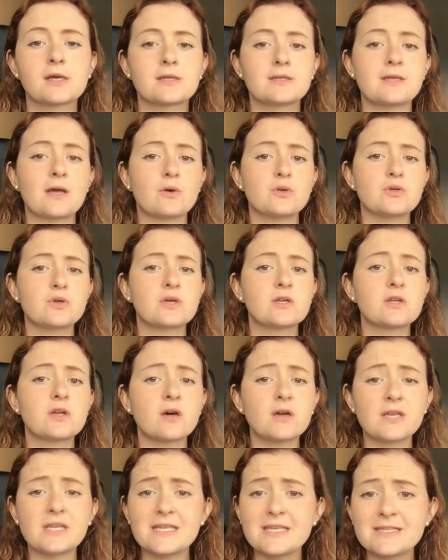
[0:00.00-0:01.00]
Now, you can
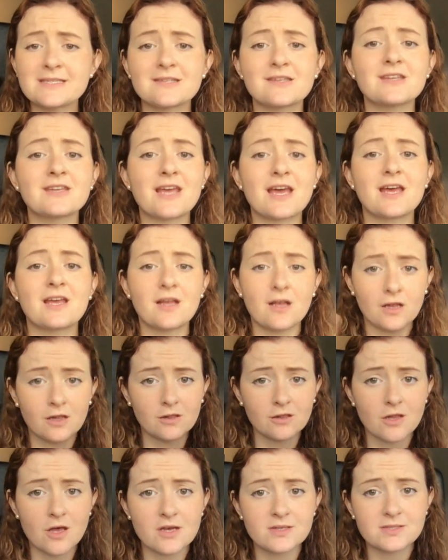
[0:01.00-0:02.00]
easily get
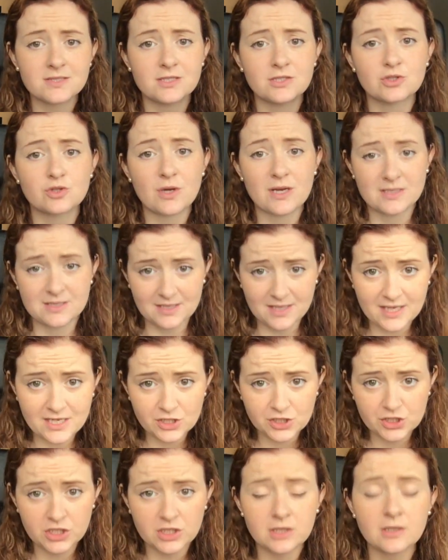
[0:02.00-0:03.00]
lost in
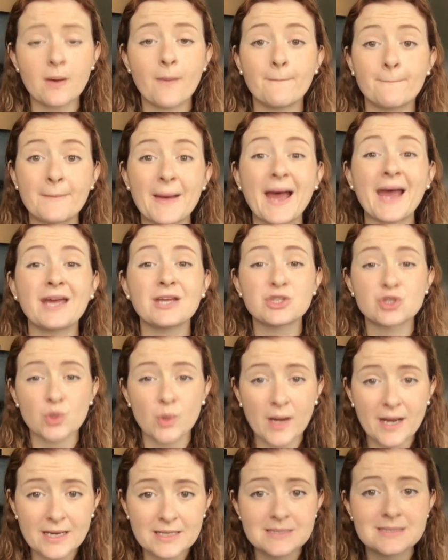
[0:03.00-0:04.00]
translation by
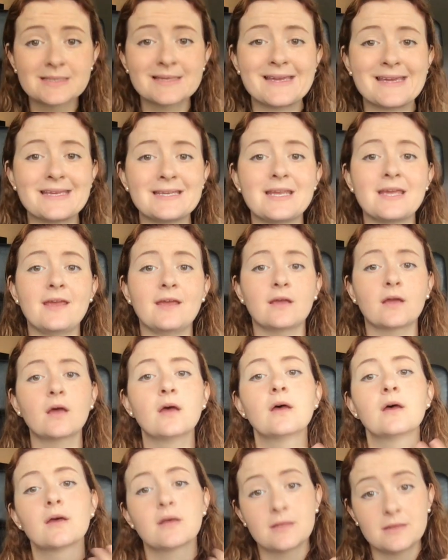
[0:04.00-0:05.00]
translating
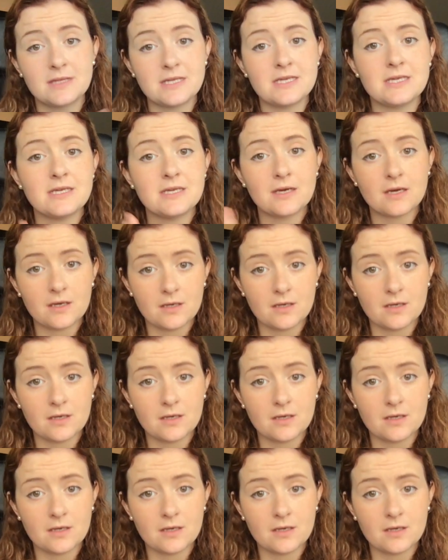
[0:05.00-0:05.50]
the